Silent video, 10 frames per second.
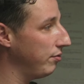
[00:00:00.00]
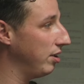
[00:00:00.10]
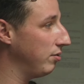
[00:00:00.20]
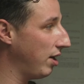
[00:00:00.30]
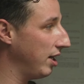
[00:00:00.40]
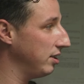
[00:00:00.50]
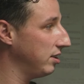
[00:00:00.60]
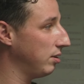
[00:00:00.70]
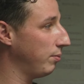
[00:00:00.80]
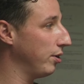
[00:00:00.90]

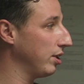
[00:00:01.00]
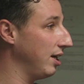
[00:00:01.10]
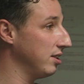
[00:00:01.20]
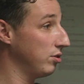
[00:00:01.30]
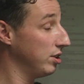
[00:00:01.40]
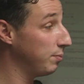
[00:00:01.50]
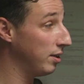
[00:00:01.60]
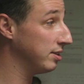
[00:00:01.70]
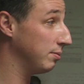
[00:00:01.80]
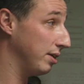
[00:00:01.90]
advice. The broker has a
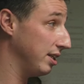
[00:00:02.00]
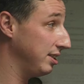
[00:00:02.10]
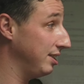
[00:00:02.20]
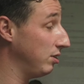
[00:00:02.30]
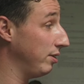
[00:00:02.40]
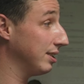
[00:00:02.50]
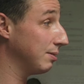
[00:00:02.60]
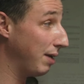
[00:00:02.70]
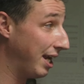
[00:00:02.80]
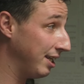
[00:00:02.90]
responsibility to
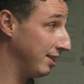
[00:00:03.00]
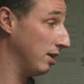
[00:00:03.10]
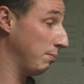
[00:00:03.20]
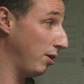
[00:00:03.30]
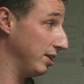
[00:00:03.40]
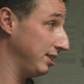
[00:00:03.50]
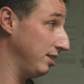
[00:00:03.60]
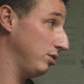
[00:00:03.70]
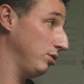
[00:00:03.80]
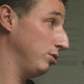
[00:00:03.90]
explain a
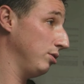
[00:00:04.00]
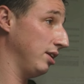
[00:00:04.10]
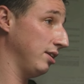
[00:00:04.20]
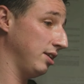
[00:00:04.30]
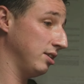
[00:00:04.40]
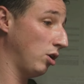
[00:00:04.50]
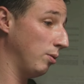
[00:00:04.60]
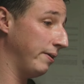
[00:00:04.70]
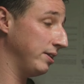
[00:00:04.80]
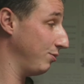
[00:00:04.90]
policy to you. There's a
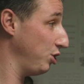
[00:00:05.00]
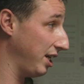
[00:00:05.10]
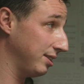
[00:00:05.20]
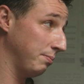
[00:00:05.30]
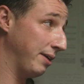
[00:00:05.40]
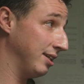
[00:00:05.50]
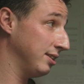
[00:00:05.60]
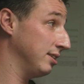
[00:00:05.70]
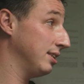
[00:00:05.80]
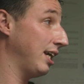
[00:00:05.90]
whole bunch of checks and
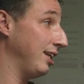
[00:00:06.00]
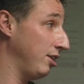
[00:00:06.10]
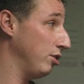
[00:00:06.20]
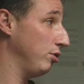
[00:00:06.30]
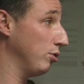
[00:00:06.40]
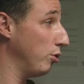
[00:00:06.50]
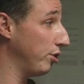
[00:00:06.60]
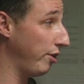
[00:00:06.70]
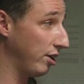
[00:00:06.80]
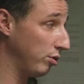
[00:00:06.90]
balances they need to do called
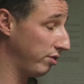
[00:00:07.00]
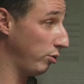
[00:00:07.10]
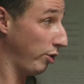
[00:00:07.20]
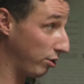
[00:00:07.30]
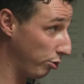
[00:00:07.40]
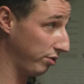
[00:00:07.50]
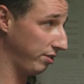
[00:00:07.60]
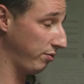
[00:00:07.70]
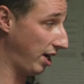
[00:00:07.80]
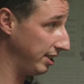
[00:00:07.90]
a record of
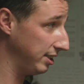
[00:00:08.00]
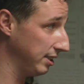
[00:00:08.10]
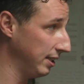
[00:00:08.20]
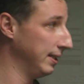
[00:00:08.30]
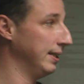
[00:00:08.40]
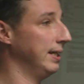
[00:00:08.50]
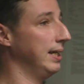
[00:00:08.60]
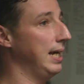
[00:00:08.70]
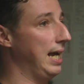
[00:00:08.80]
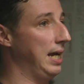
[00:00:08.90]
advice.
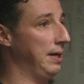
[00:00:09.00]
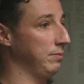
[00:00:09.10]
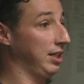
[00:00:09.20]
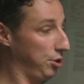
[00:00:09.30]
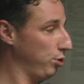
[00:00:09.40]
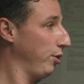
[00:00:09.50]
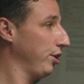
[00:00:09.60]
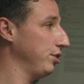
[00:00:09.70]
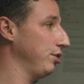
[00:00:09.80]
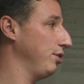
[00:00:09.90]
Get your broker to do